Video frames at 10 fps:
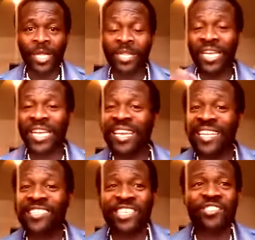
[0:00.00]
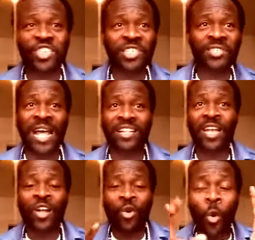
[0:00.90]
The elites is just
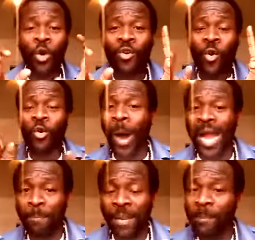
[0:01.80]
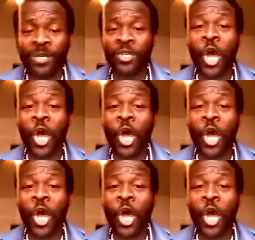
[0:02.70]
not quote-unquote white people.